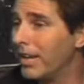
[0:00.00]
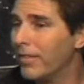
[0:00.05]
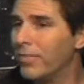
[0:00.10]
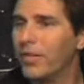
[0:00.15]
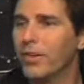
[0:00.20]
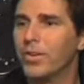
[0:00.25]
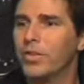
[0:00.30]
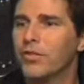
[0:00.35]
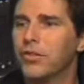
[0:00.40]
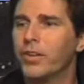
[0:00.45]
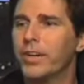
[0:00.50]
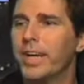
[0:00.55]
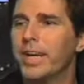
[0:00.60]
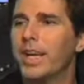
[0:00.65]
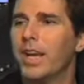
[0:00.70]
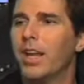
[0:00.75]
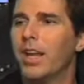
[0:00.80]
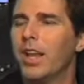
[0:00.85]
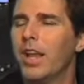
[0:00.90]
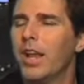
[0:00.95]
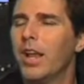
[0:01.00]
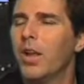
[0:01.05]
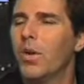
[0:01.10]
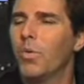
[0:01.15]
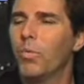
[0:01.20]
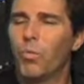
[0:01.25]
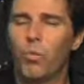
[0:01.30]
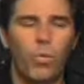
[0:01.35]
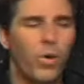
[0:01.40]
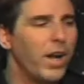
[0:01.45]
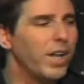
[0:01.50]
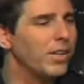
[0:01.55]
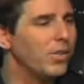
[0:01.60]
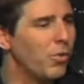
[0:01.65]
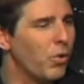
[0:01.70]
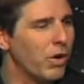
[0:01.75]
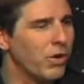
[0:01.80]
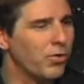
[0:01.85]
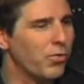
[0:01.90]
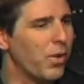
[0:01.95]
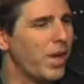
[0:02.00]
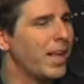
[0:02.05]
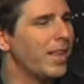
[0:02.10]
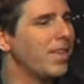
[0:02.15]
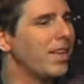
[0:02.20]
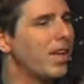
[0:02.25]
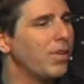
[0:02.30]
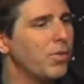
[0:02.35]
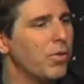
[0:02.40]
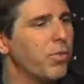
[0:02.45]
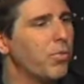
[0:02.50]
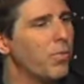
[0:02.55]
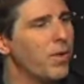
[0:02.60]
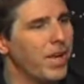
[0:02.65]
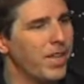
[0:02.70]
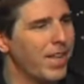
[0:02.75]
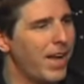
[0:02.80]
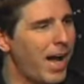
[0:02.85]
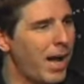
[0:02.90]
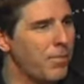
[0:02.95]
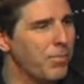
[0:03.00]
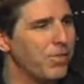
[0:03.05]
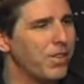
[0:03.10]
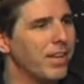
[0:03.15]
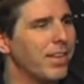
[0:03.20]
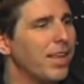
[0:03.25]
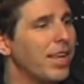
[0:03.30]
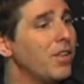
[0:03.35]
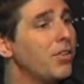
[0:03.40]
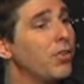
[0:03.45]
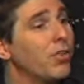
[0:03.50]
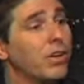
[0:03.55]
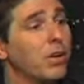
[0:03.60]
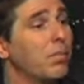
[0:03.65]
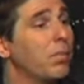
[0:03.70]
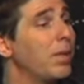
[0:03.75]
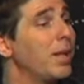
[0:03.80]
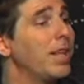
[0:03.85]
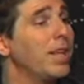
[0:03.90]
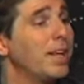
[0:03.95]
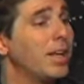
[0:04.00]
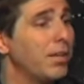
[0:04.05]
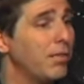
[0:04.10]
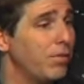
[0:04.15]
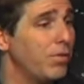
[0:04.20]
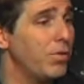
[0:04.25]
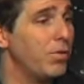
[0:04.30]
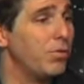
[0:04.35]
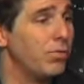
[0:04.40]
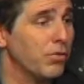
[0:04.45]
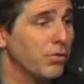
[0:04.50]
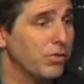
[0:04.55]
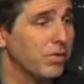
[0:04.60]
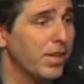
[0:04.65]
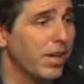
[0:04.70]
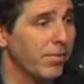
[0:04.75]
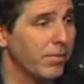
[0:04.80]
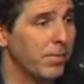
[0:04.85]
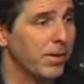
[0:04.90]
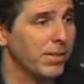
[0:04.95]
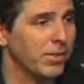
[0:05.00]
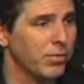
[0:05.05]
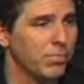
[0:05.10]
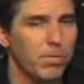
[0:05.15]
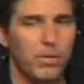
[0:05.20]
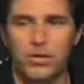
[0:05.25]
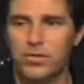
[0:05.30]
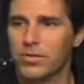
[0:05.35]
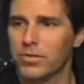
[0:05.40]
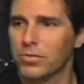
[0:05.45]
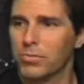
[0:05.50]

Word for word: if you're just looking at one core trait and the other three are the opposite, then you'll completely confuse yourself about this person.